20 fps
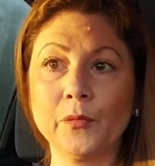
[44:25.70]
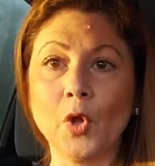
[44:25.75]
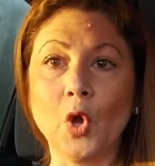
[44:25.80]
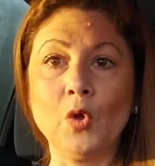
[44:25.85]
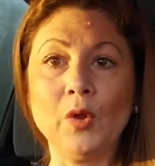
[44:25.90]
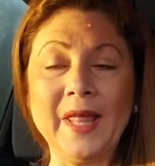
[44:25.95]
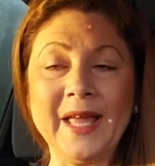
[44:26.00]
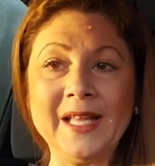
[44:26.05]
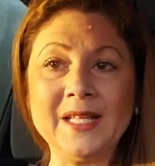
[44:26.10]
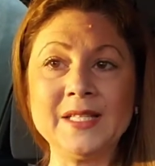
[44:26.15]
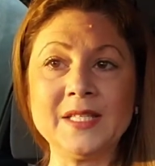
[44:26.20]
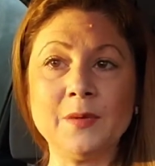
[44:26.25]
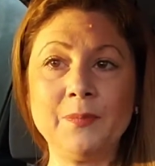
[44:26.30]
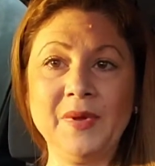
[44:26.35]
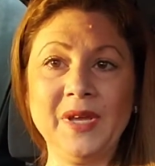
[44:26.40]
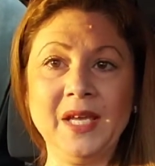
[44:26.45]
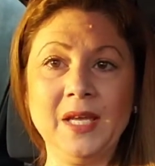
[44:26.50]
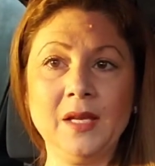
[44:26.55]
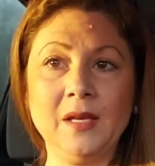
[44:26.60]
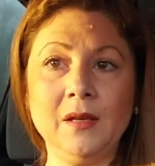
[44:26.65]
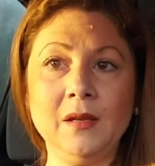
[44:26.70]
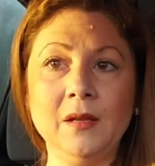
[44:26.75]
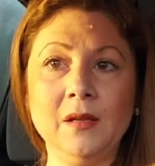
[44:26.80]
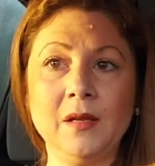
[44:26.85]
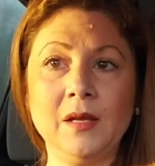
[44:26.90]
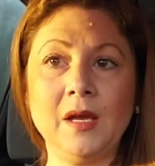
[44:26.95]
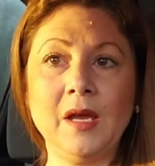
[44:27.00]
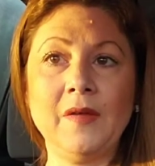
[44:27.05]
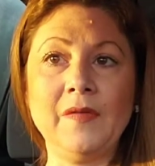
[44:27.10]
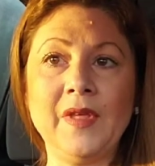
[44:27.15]
olanzapine,
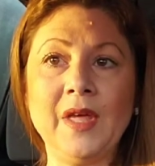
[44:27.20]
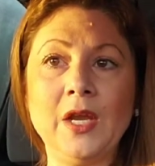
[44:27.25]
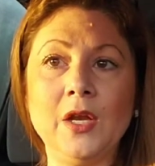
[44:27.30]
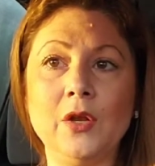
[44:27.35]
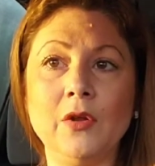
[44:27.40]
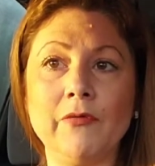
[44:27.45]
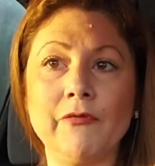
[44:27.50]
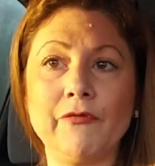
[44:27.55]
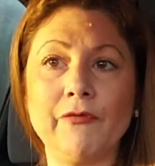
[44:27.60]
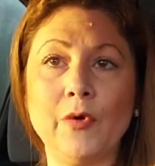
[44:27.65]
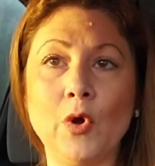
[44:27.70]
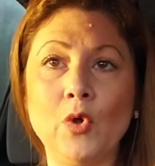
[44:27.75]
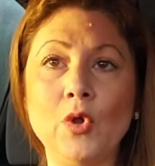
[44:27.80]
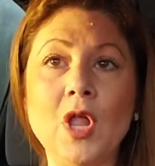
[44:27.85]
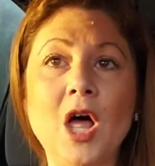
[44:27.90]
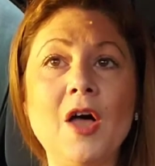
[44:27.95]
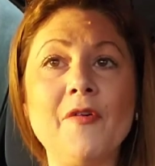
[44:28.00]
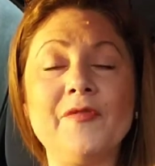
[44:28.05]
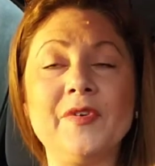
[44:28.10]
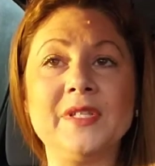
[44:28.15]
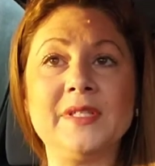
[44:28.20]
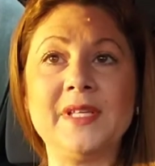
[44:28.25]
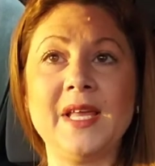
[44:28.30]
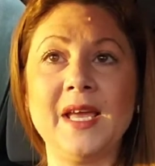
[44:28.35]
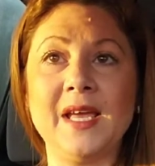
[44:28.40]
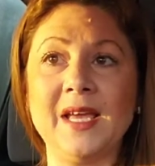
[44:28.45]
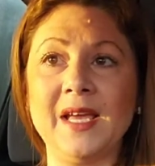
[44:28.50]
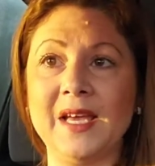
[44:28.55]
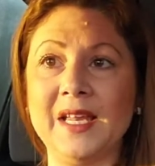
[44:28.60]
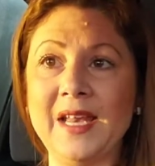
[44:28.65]
and then Olaf is
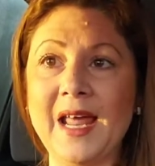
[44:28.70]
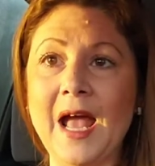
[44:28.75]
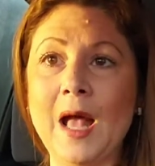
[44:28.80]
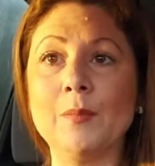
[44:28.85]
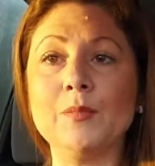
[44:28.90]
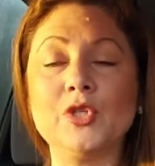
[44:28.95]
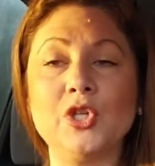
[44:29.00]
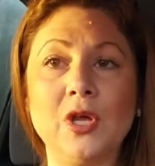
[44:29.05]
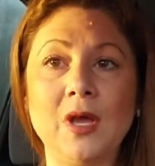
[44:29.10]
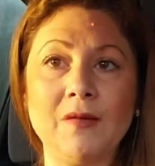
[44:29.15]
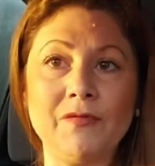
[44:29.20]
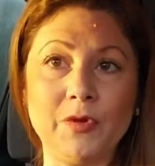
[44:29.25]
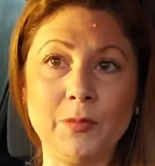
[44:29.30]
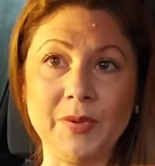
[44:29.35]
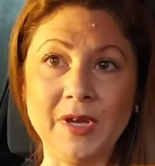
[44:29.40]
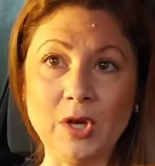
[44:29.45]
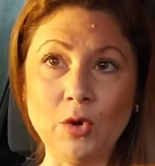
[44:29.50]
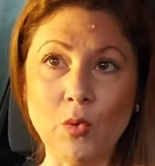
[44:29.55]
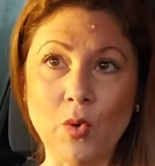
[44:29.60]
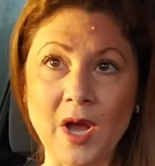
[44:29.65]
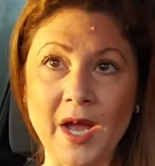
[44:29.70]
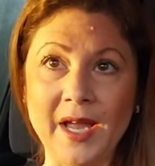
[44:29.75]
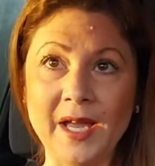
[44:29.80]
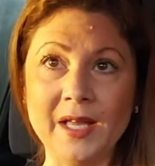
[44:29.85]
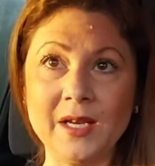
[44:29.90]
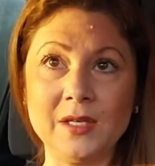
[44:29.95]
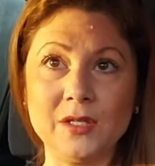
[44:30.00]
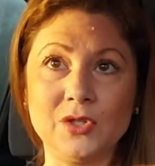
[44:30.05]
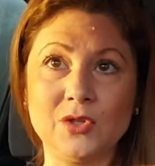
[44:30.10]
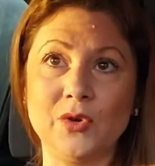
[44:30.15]
taking a nap, so you have to be
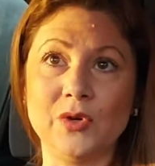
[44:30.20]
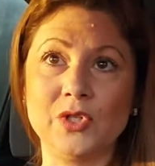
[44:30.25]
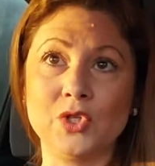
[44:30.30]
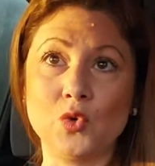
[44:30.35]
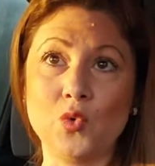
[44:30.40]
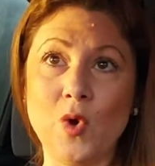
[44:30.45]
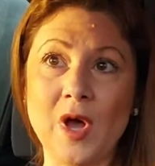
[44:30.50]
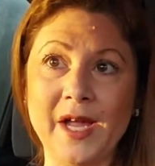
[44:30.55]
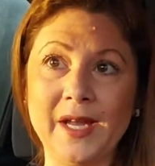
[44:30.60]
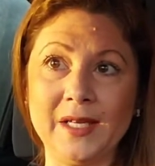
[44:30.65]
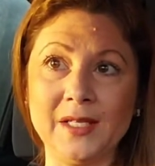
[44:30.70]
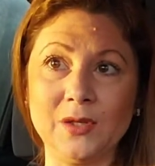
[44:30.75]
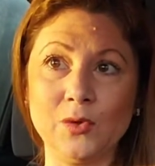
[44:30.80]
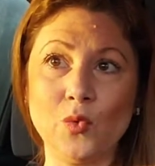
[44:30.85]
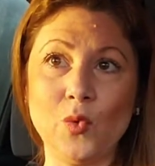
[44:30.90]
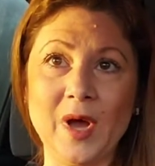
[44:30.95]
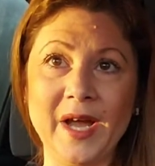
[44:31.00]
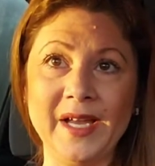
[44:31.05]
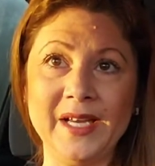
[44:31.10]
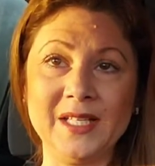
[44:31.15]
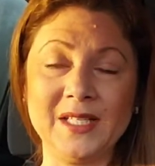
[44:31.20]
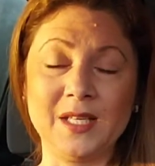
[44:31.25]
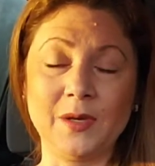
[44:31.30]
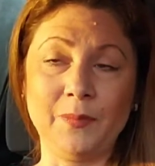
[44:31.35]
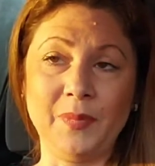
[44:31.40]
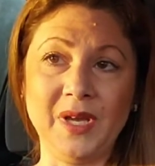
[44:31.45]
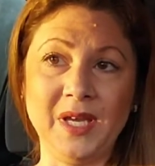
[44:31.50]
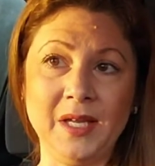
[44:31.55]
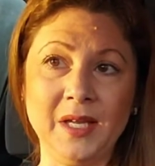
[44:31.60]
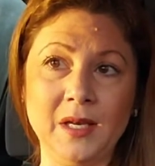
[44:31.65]
quiet, so it's
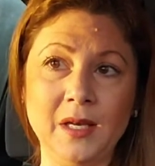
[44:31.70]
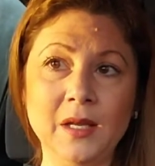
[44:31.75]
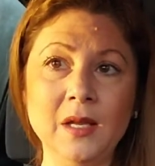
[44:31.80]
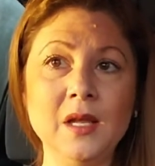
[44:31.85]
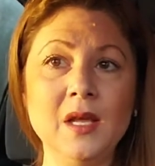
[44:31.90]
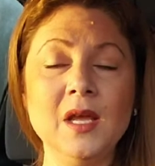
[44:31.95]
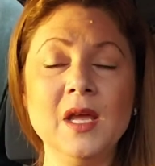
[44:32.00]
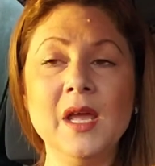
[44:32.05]
quietapine.